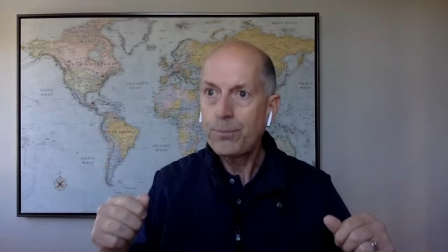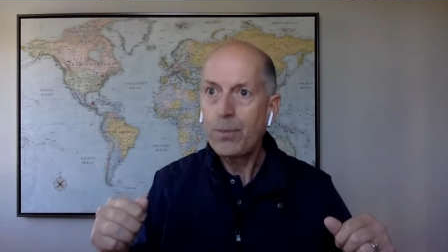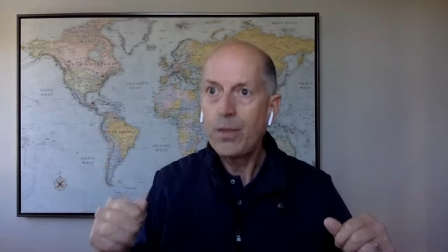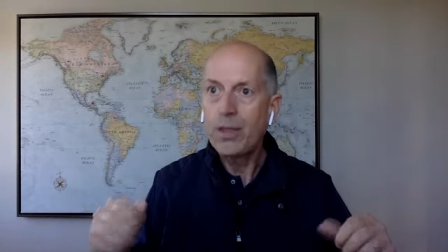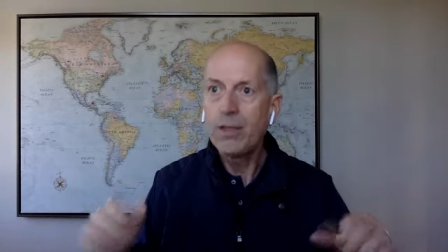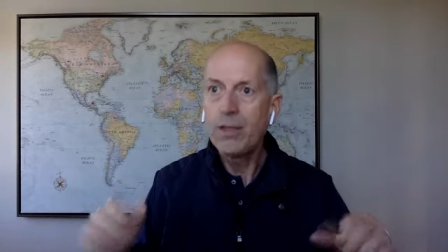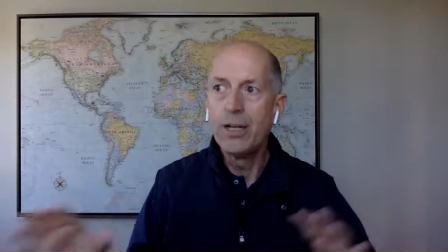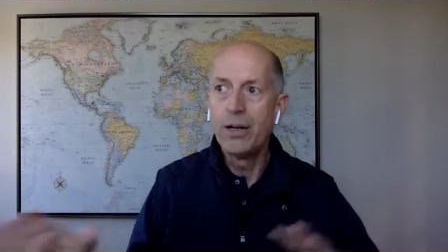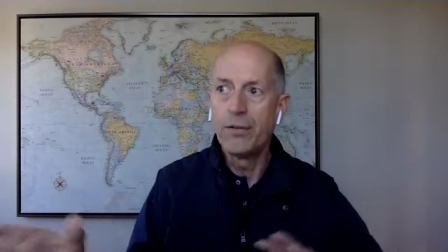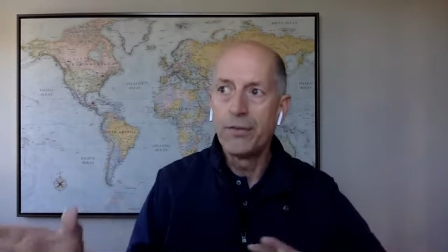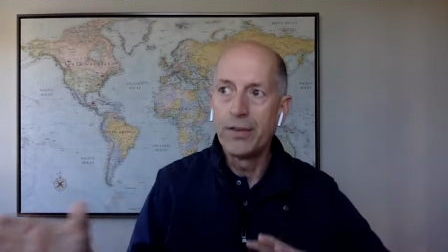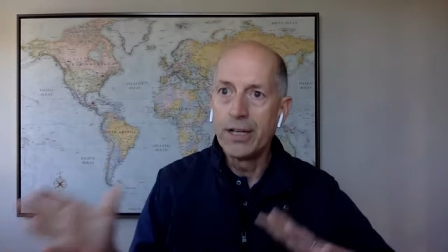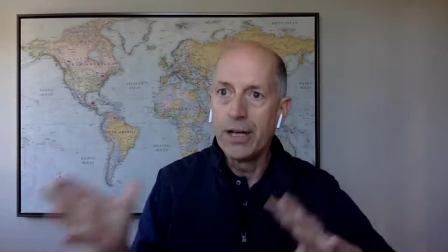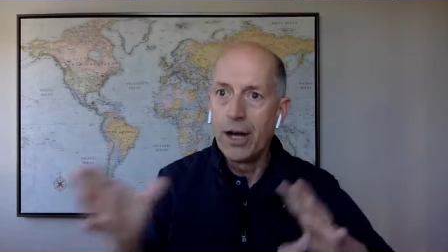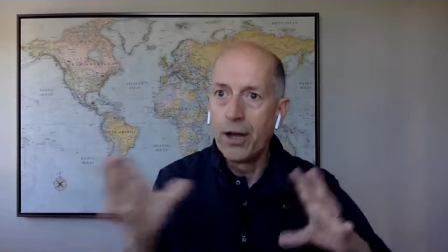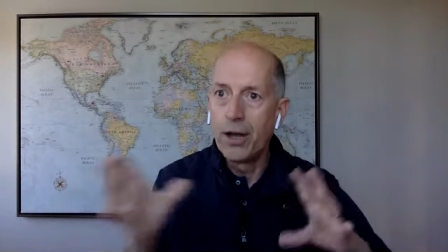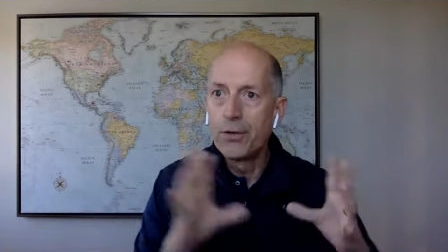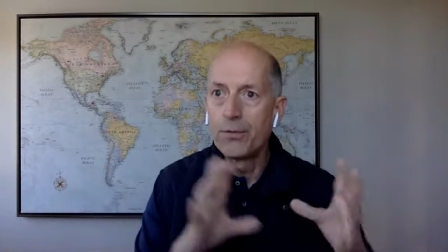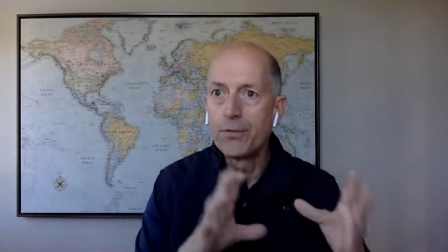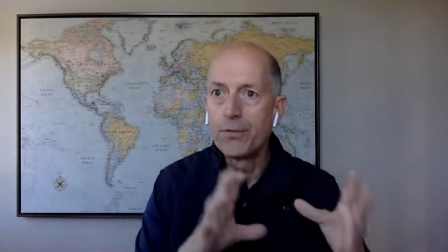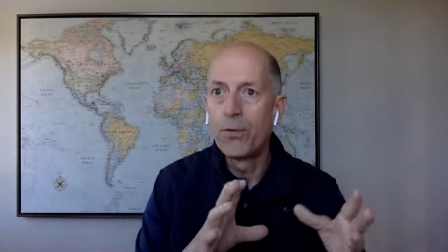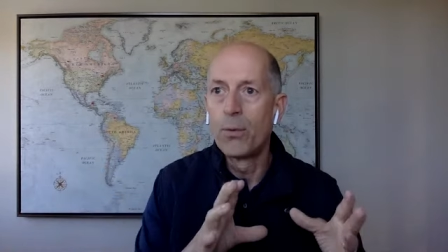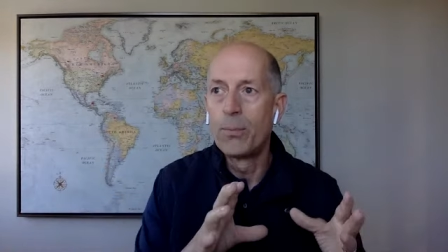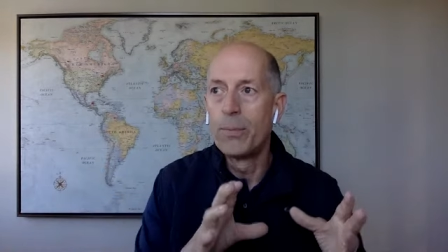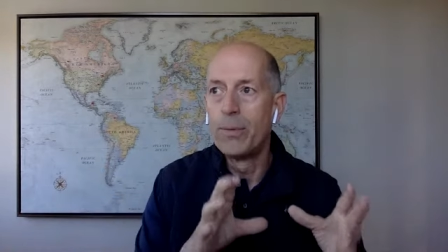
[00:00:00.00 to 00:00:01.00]
you know, the
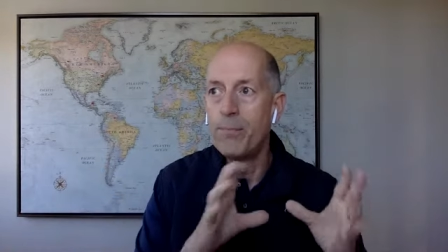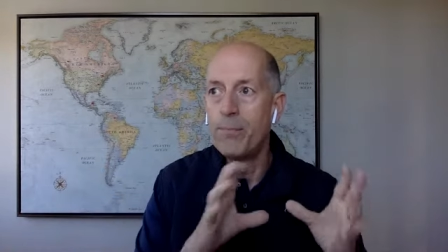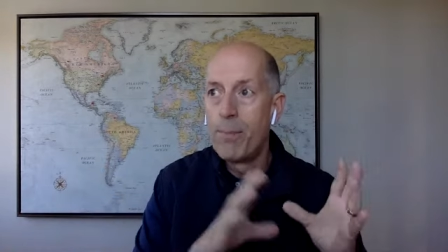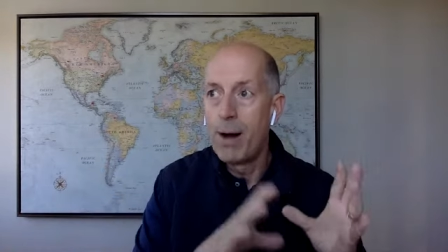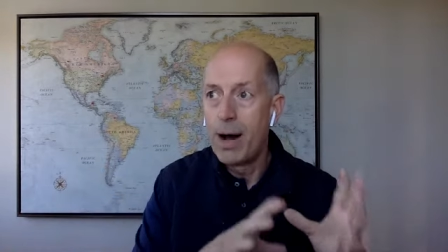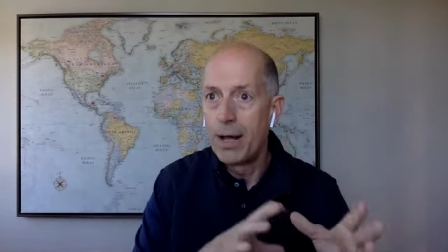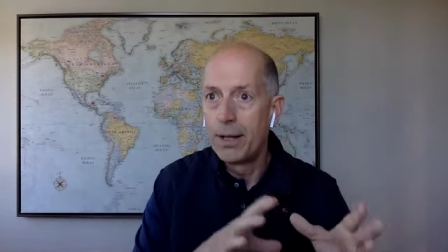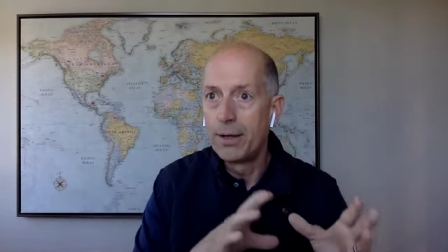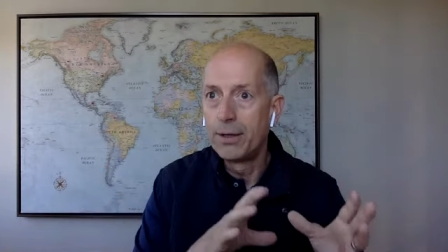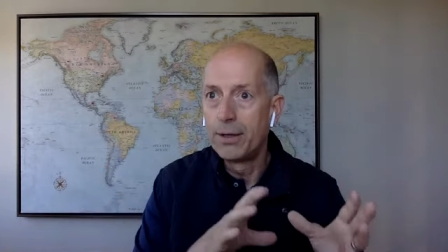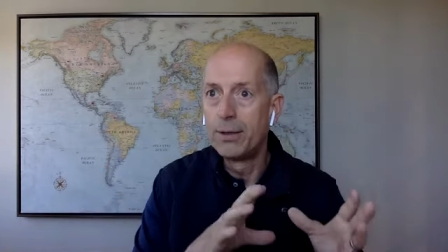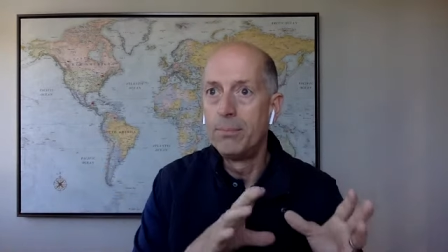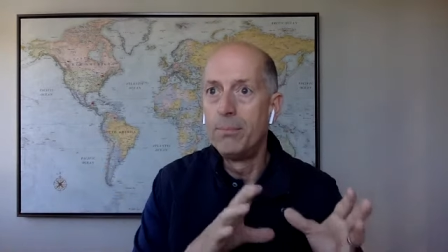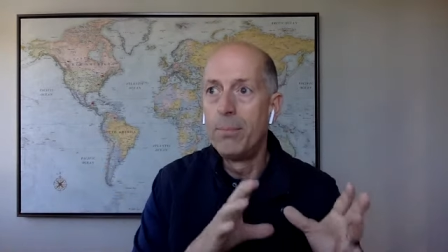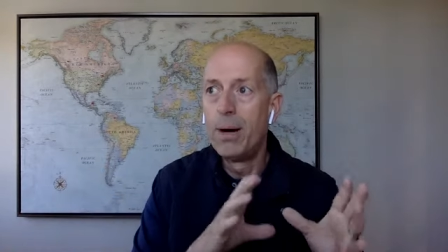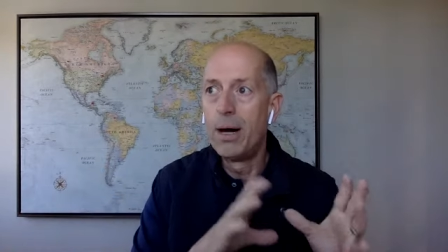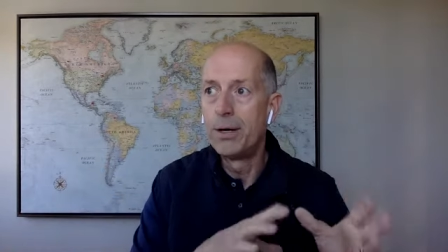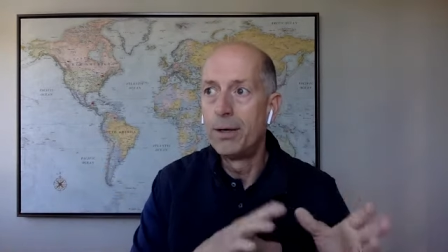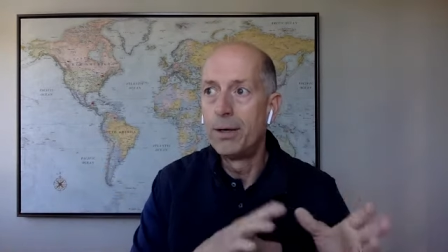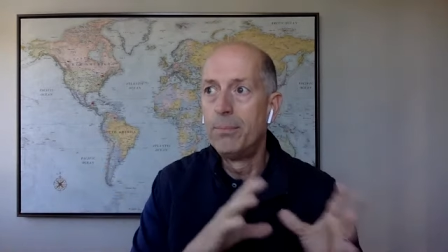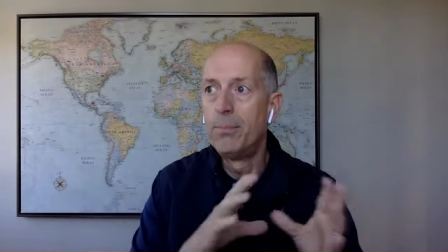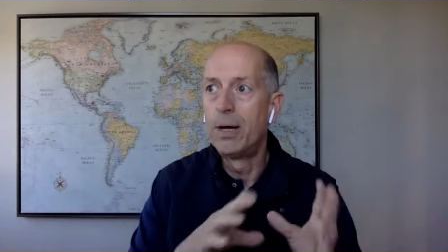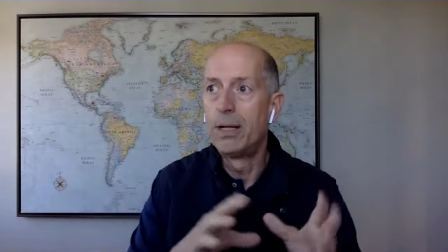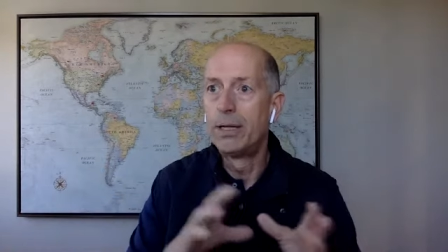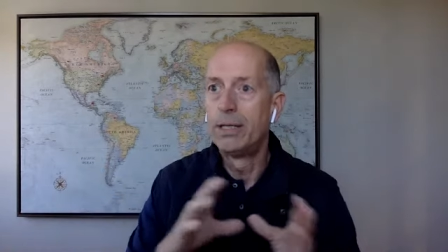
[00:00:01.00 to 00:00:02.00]
other form of modern,
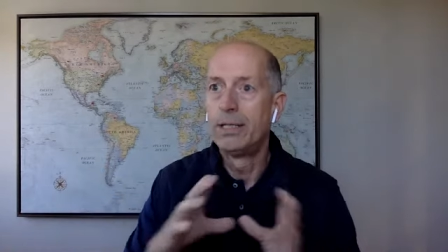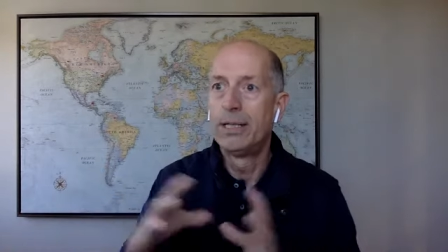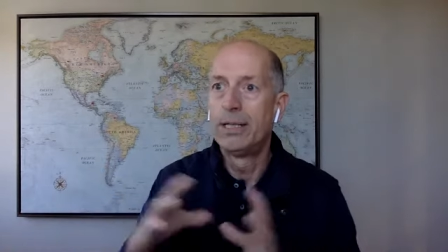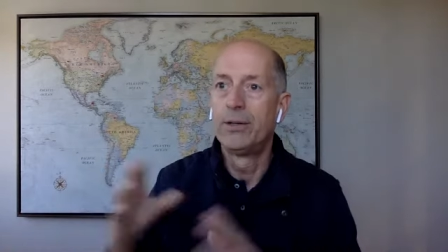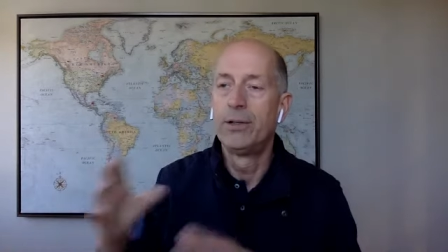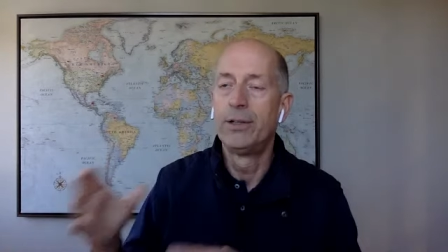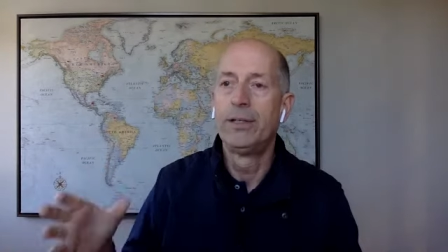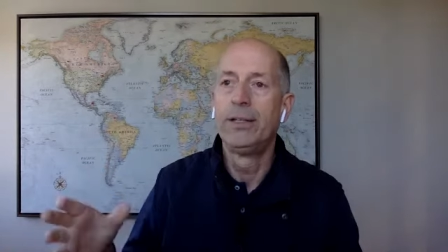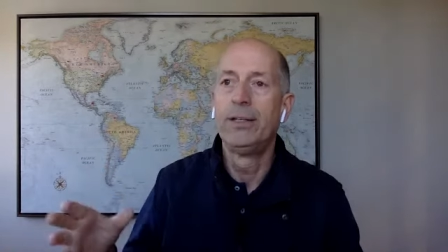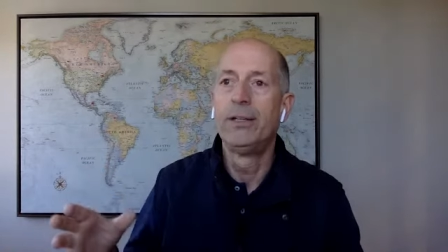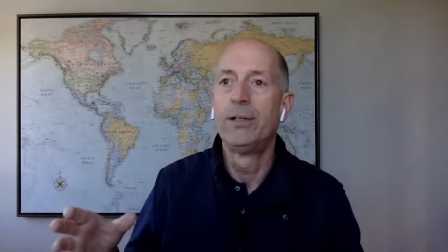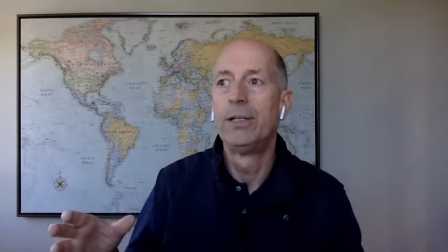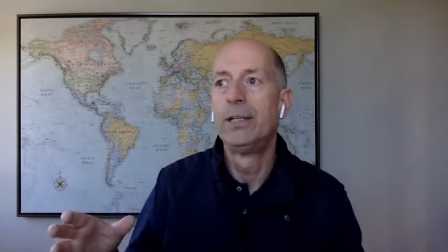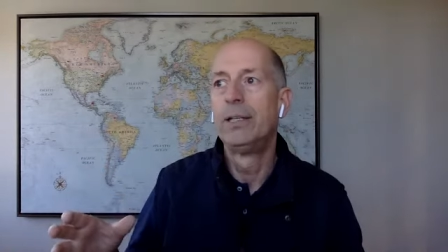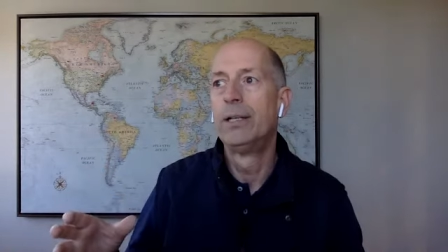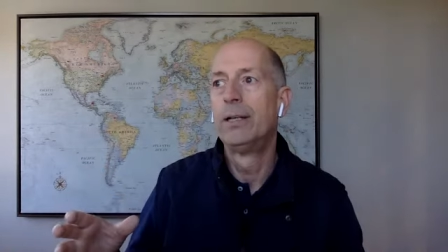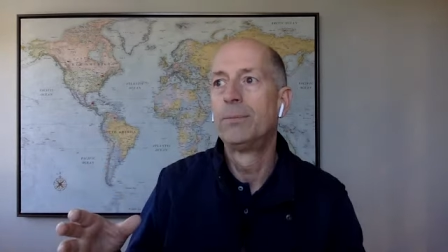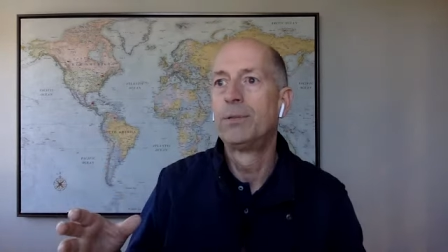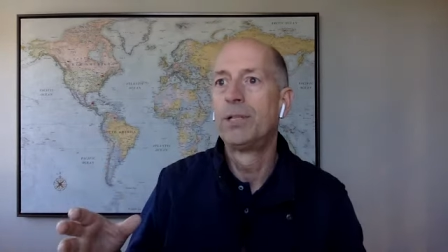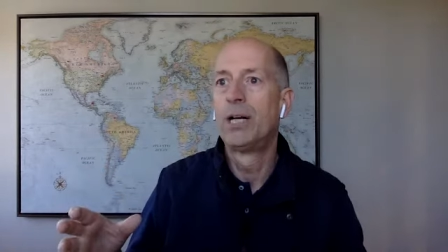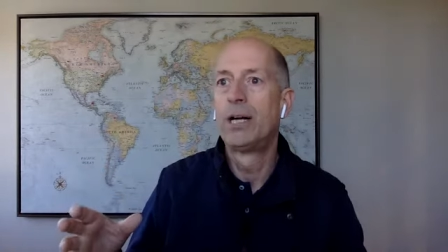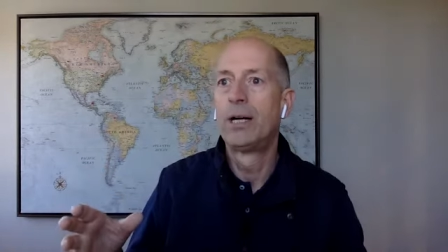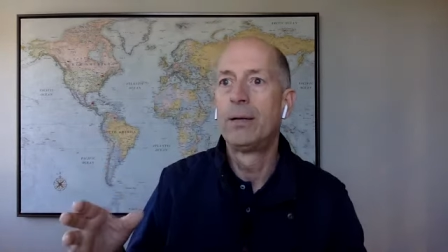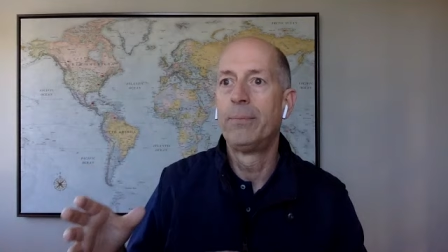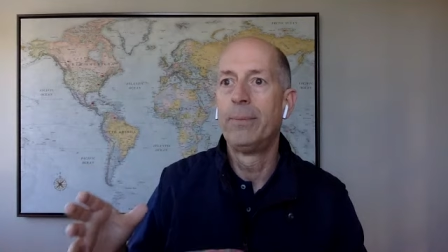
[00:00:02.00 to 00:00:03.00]
modern monetary theory that I'm
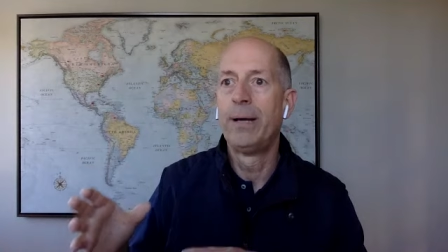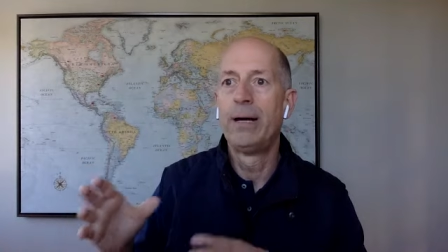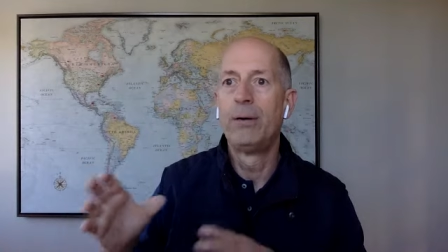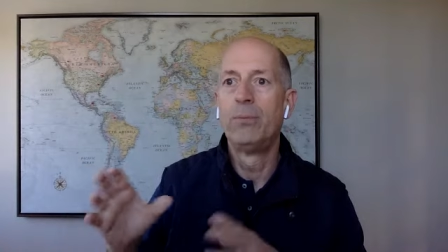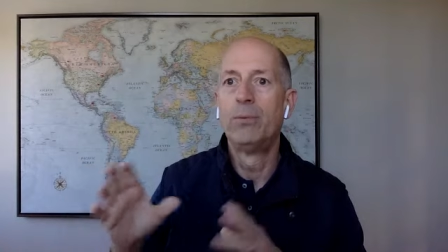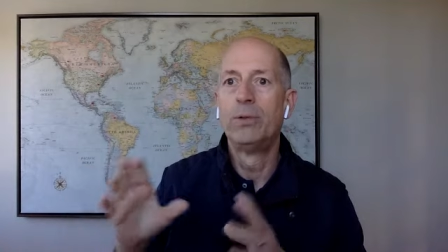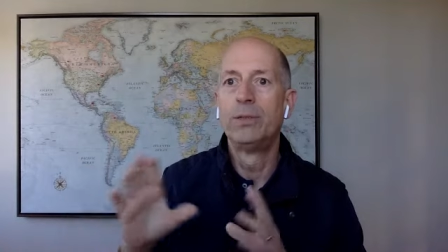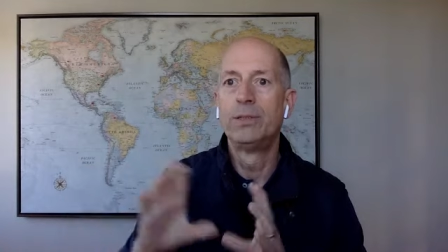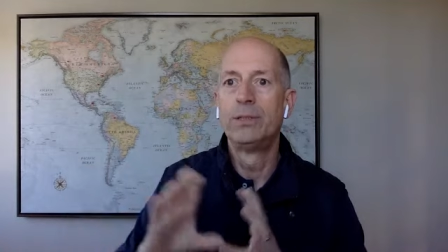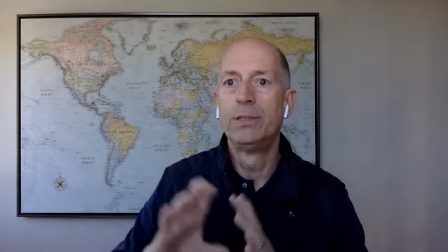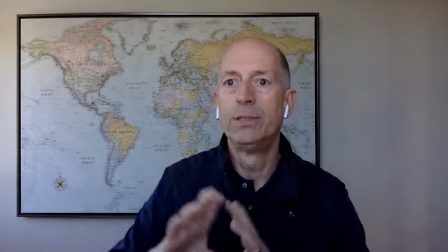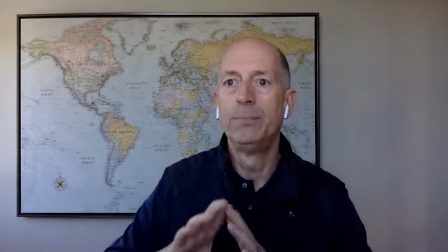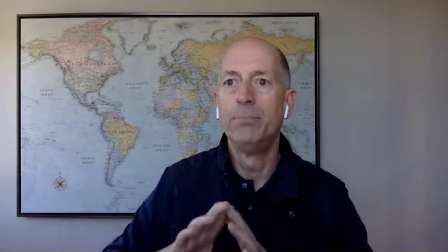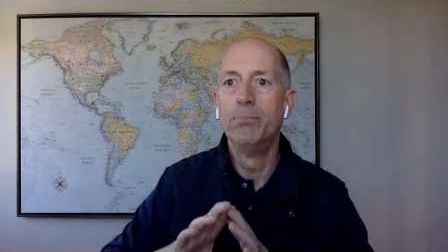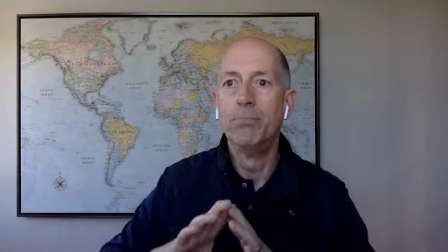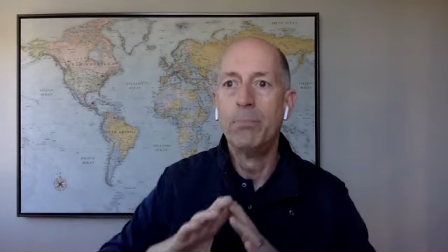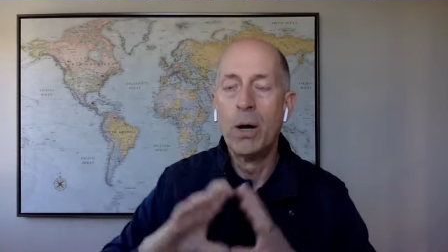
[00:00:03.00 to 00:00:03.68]
talking about was the